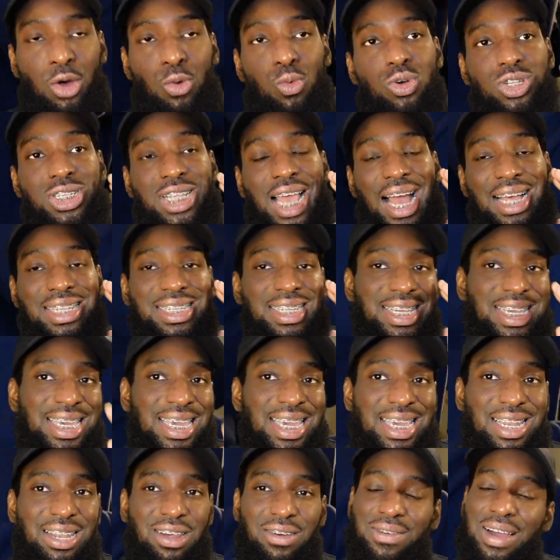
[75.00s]
was as a
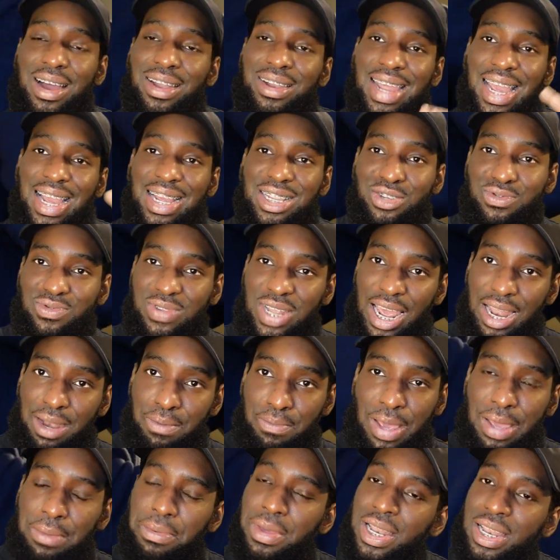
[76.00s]
kid, around the age of
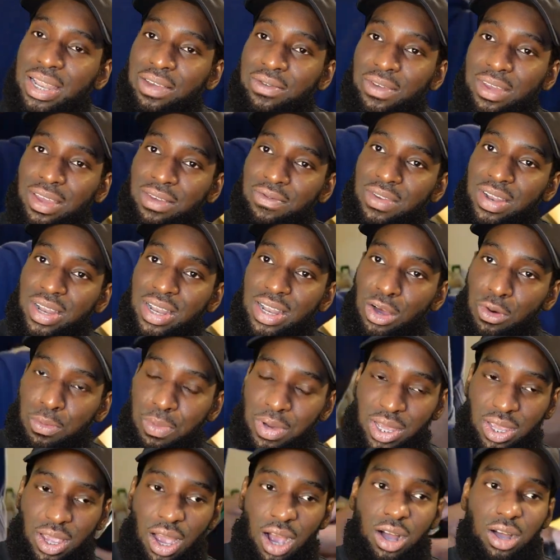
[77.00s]
10, maybe even a little
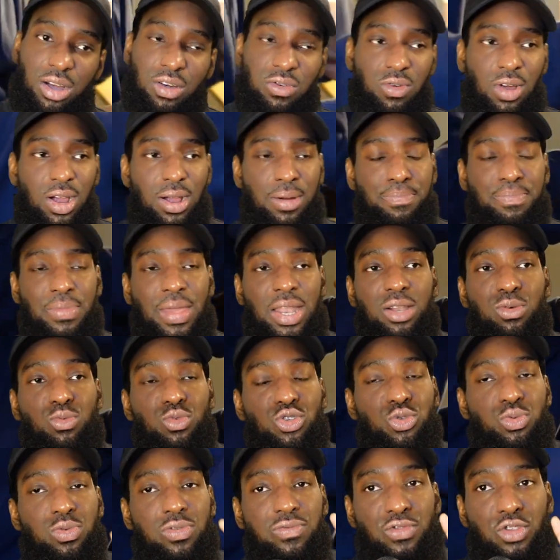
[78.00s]
bit younger, right? And it
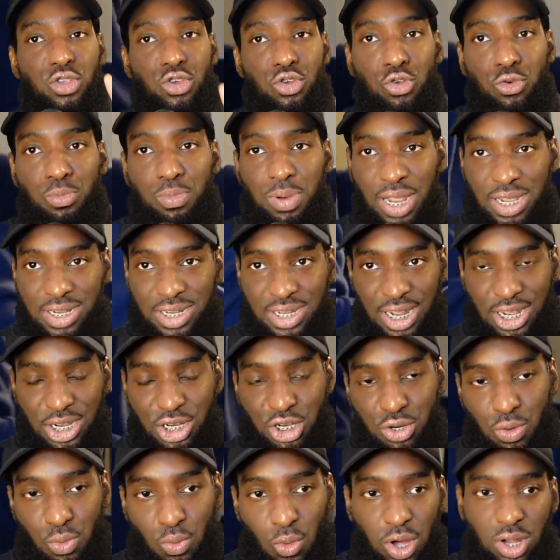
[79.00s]
was with two
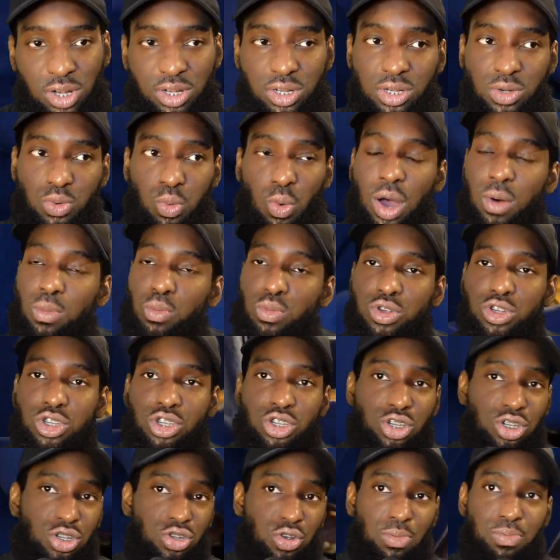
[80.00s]
PlayStation 1s. One
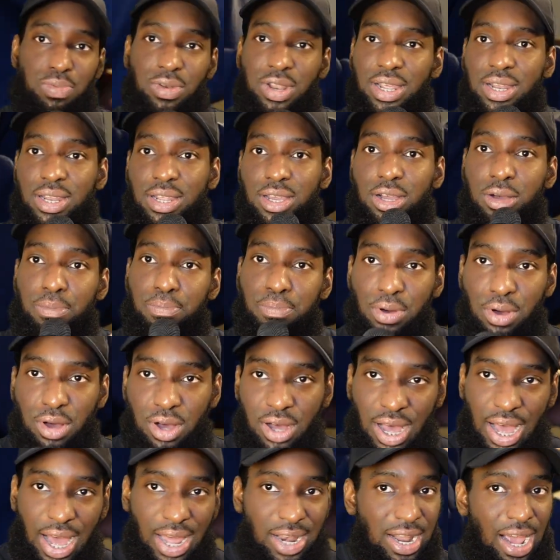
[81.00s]
was just completely
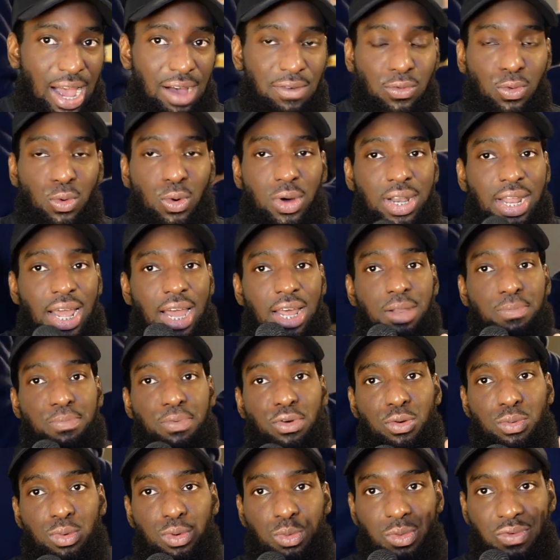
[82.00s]
kaput, and the other one had a
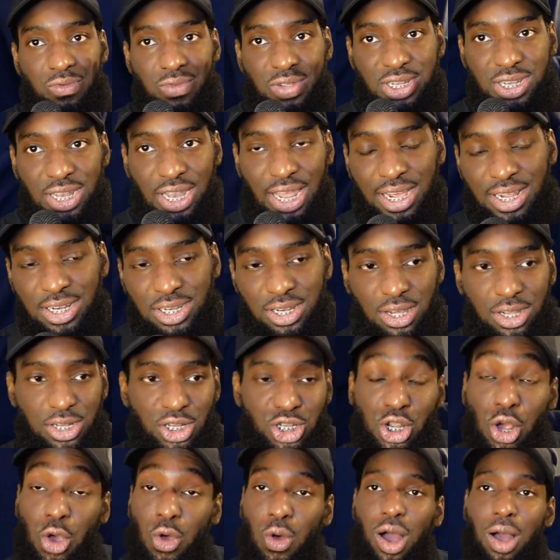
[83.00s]
problem with his laser.
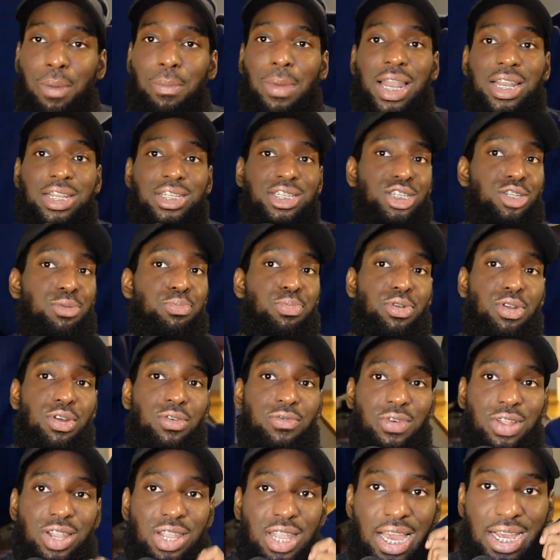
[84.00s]
So I managed to pull
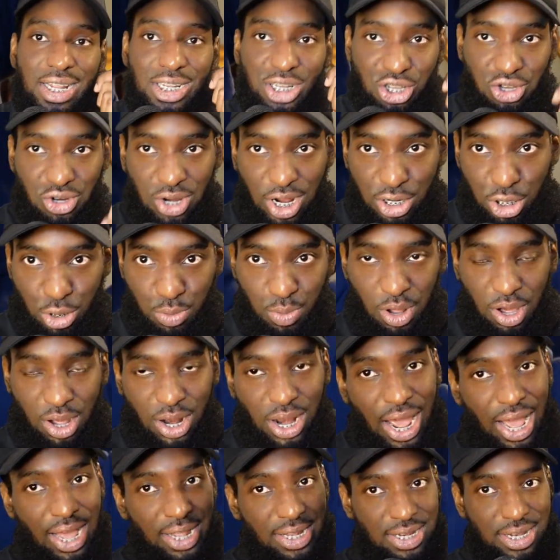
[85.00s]
off a laser
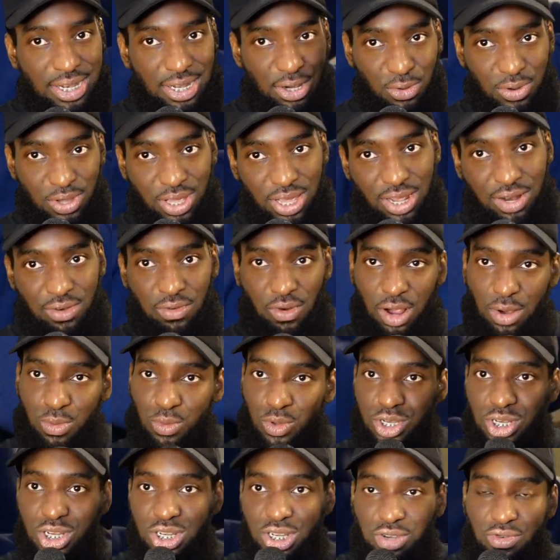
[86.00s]
transplant as a little kid, right?
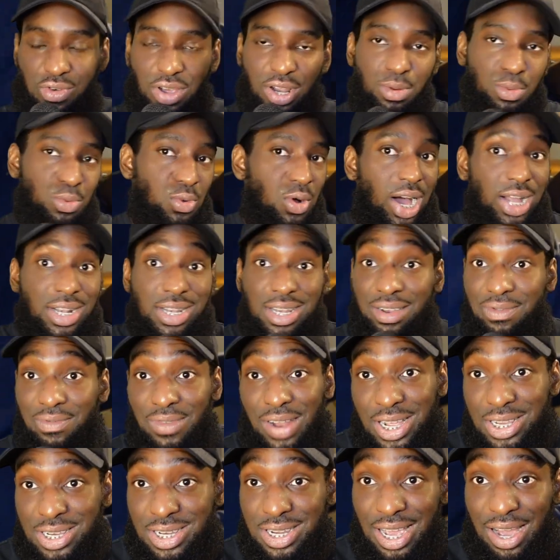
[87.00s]
Which is incredible. I didn't even
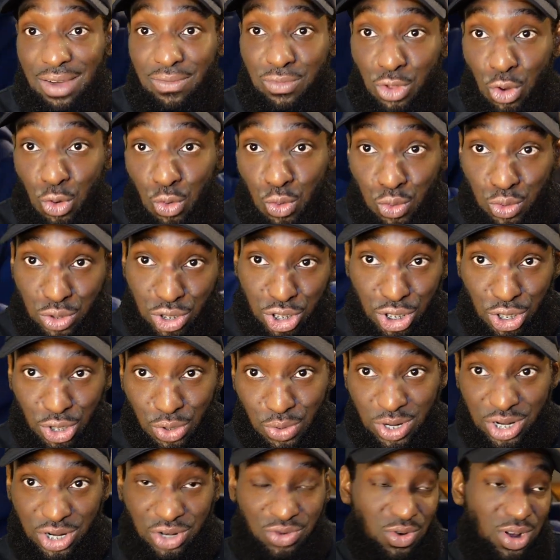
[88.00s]
actually have tools to
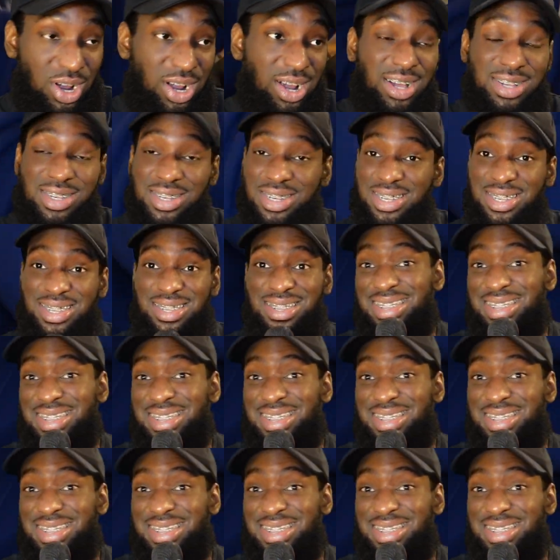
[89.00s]
do this, right? I just